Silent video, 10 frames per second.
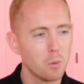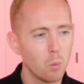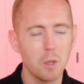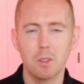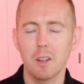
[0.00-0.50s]

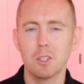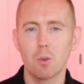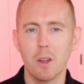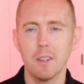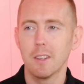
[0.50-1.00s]
What you've done is
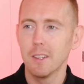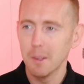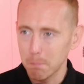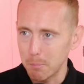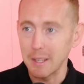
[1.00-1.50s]
great,
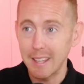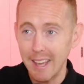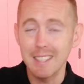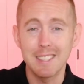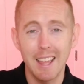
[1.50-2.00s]
but
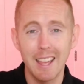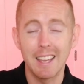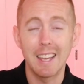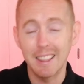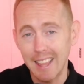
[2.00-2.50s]
get us
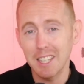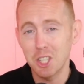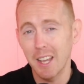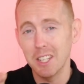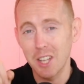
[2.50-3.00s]
there. And that
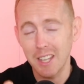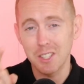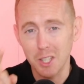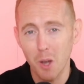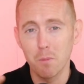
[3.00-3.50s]
change has
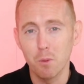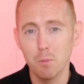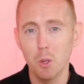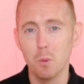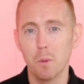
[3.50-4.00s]
to come
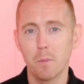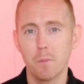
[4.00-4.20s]
from you.